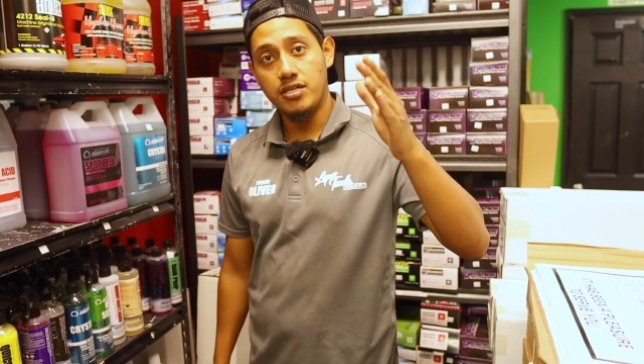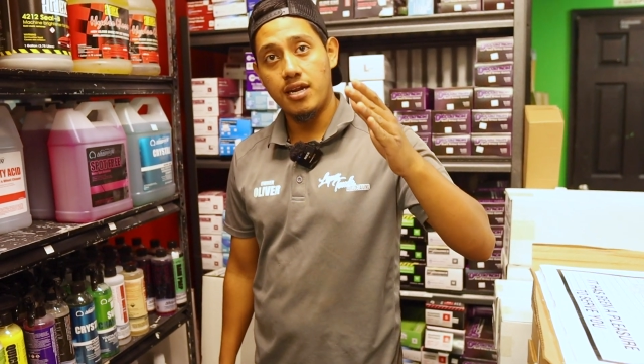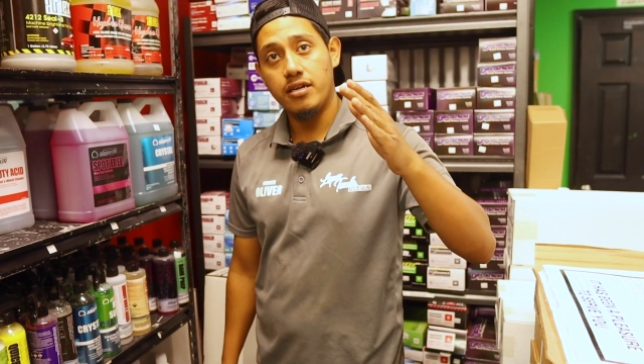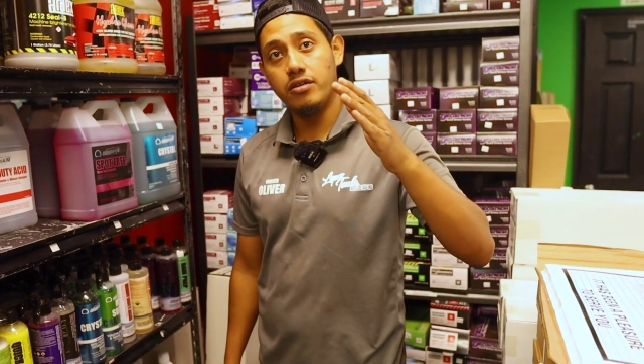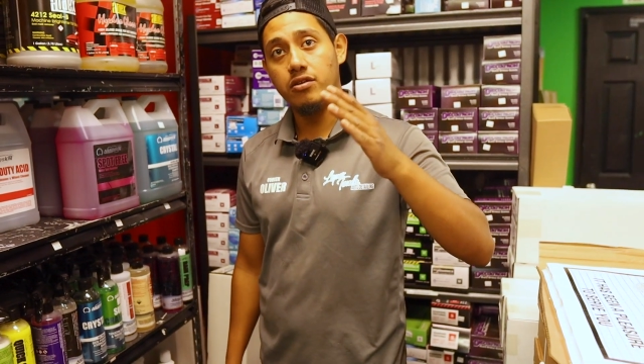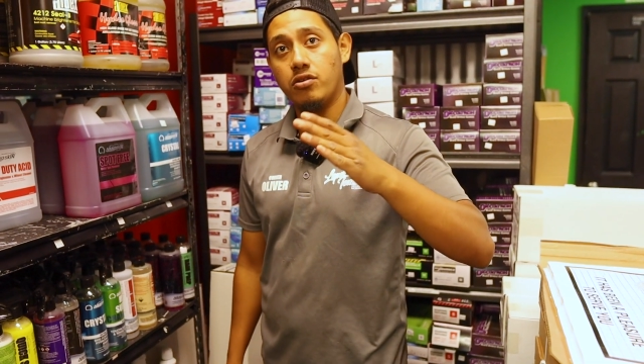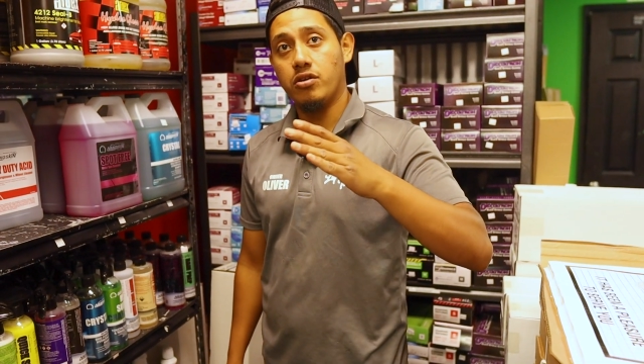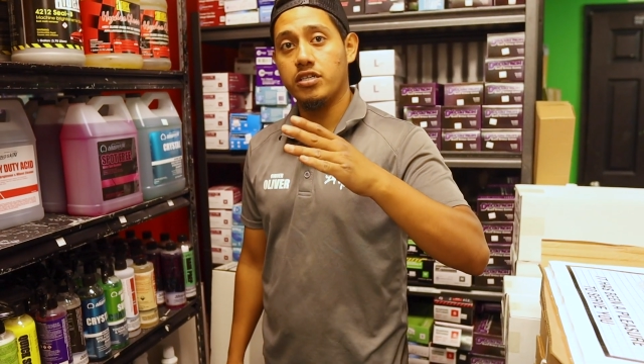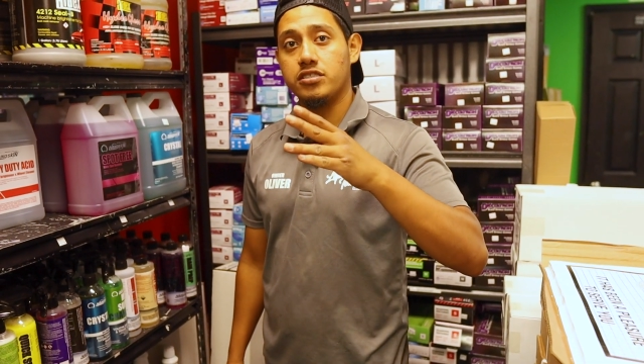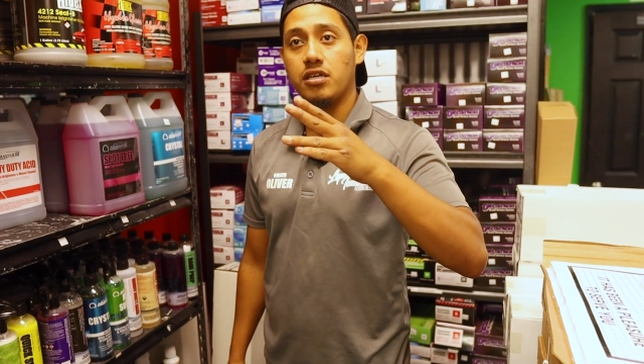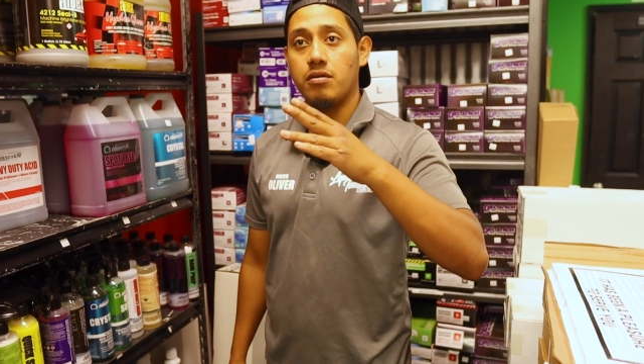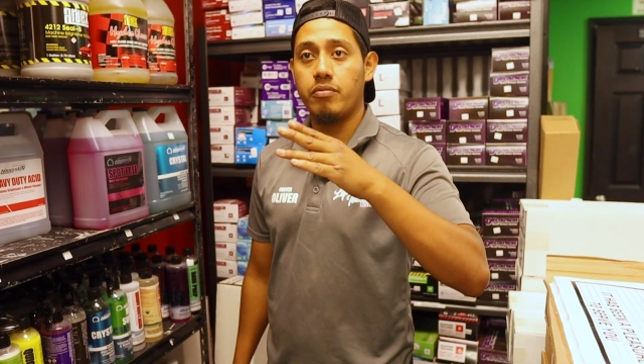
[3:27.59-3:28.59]
gallon, you
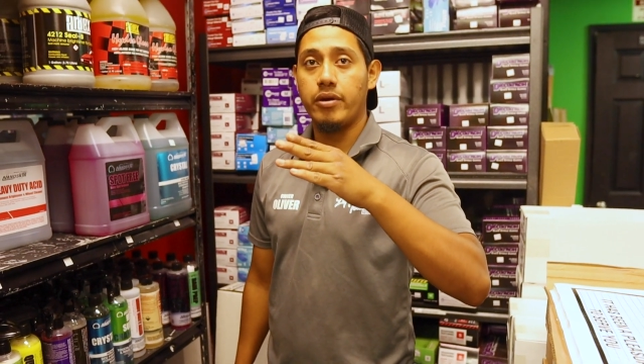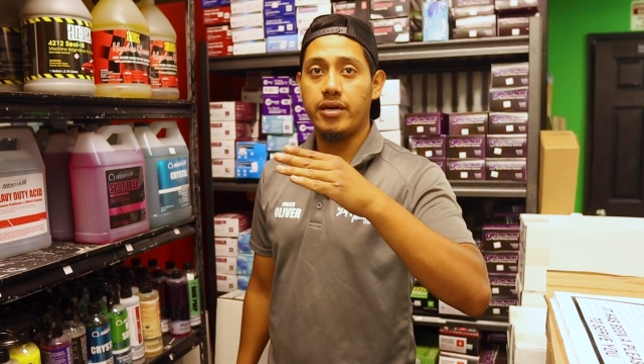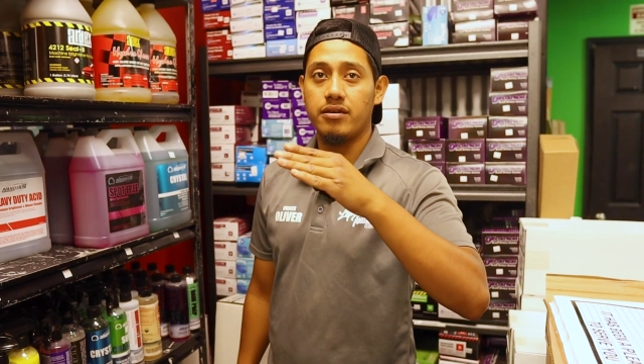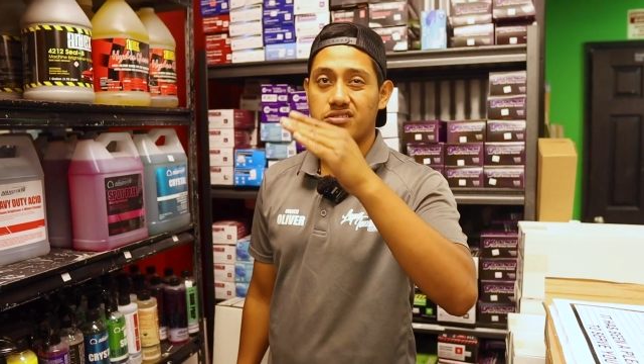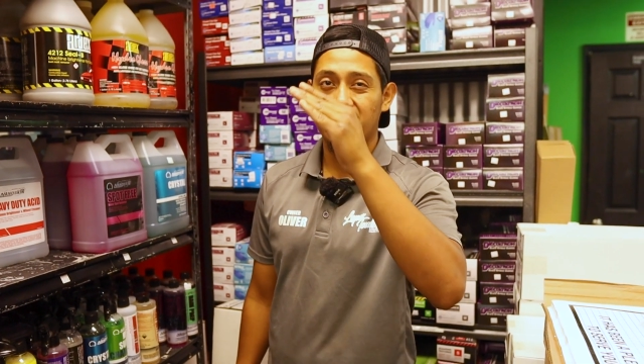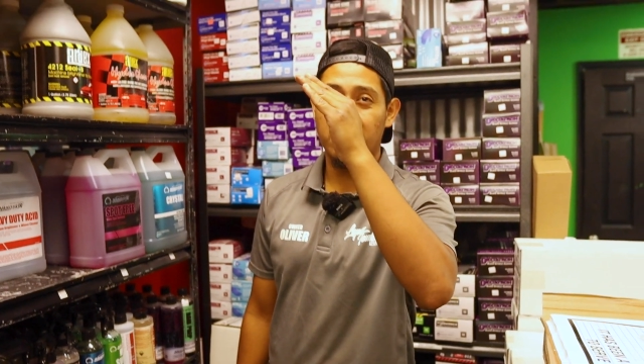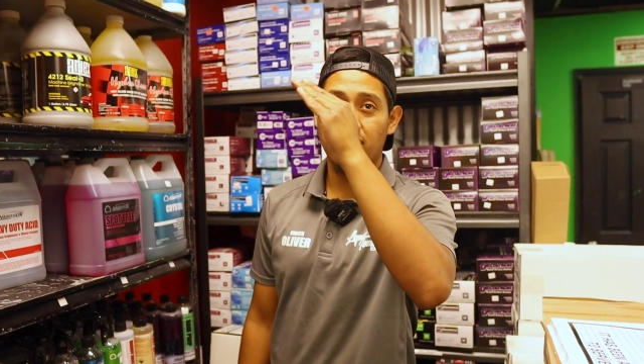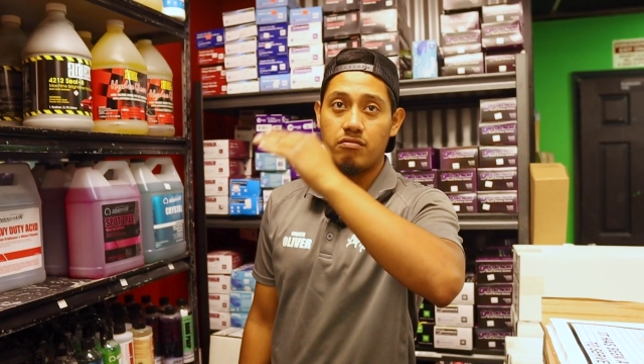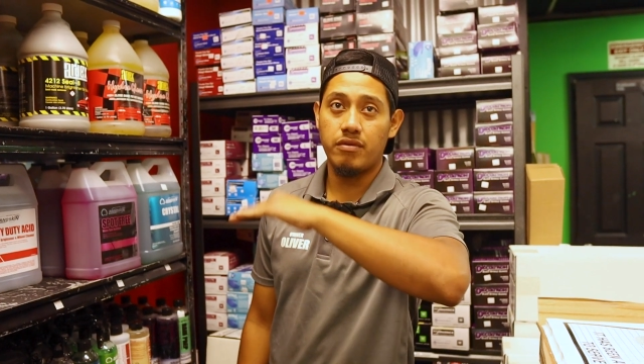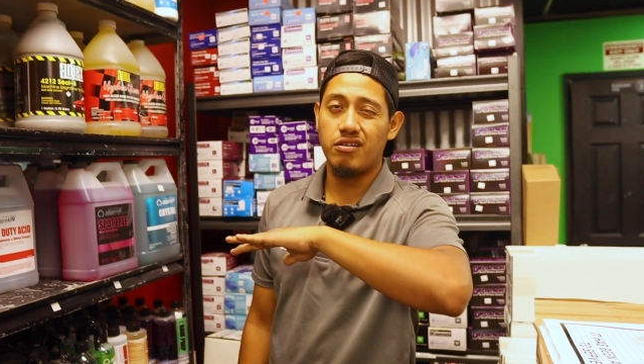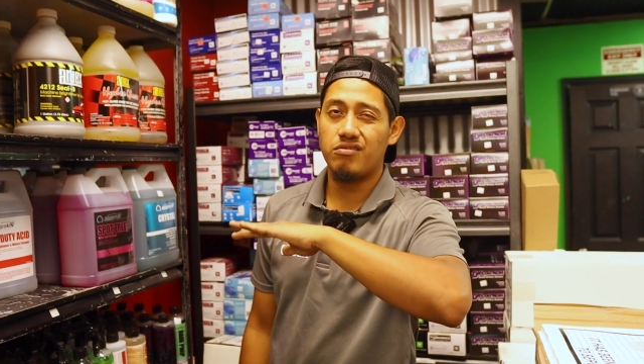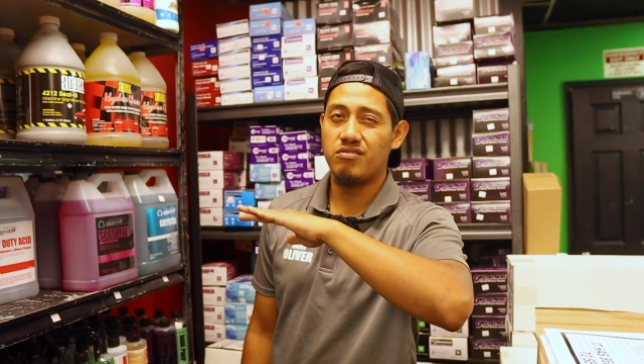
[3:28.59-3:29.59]
guys gonna pay a certain
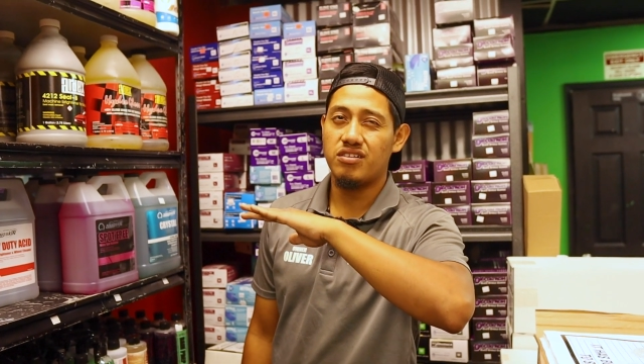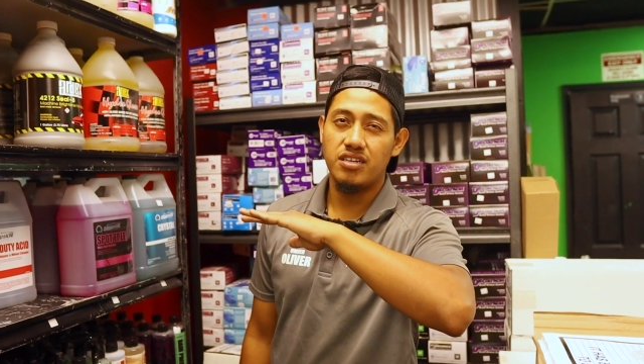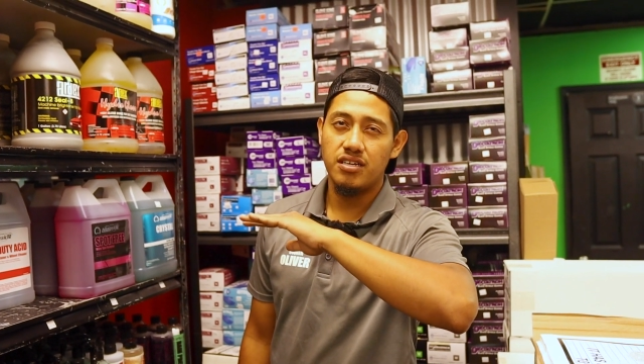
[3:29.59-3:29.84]
amount,